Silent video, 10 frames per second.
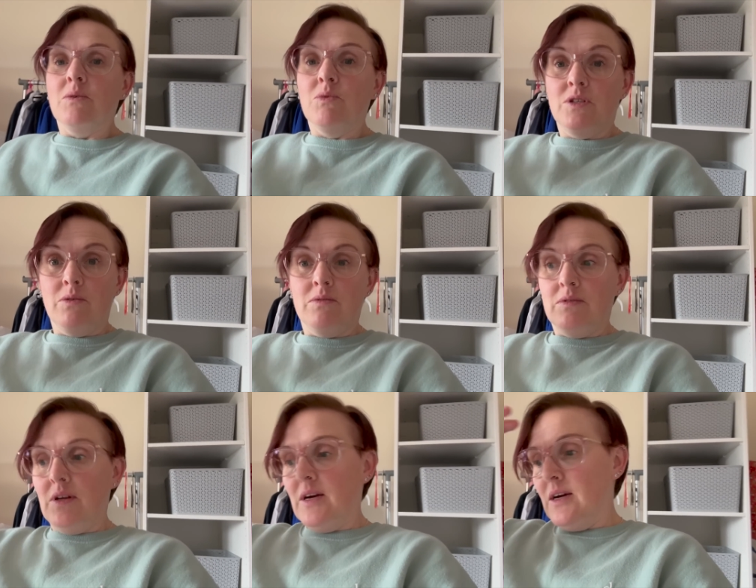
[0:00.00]
we don't
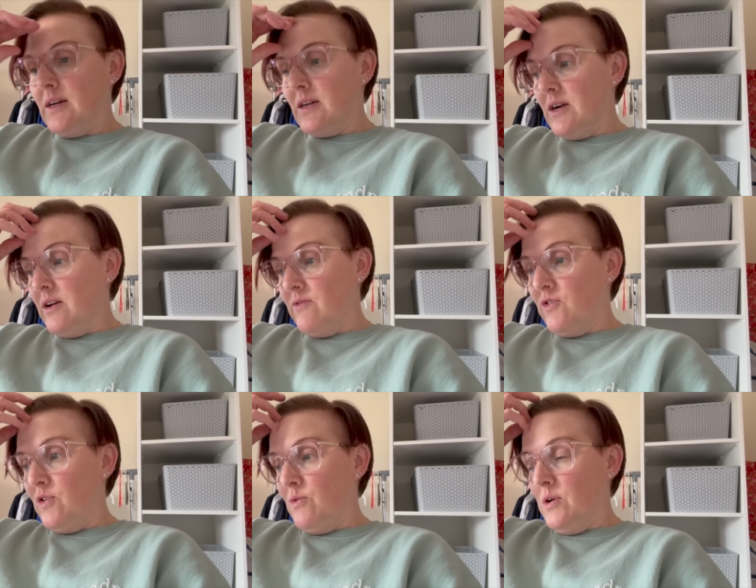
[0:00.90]
kind of
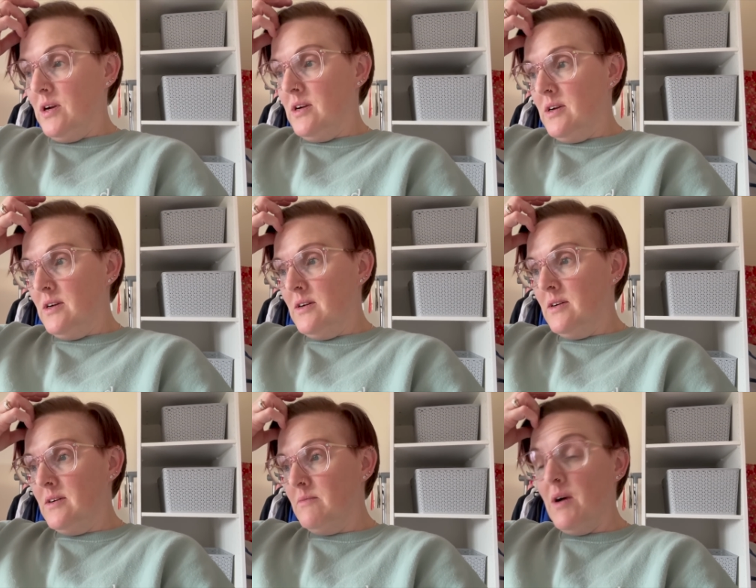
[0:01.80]
do
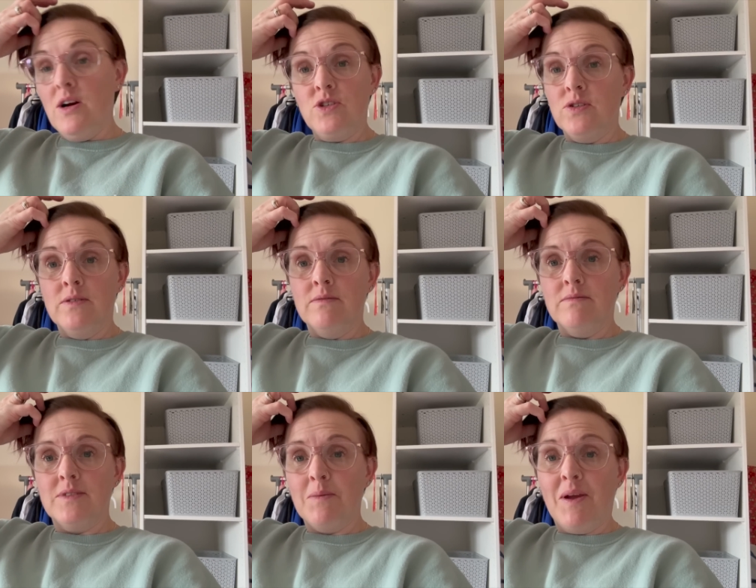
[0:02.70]
much,
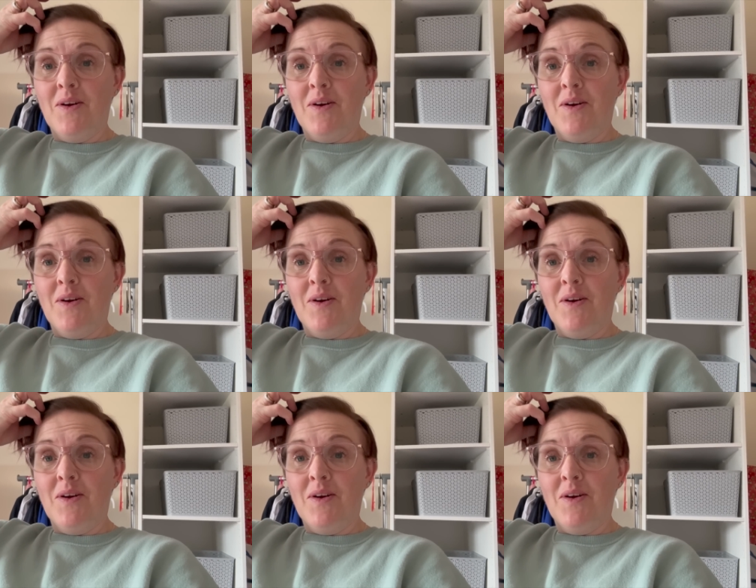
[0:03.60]
to be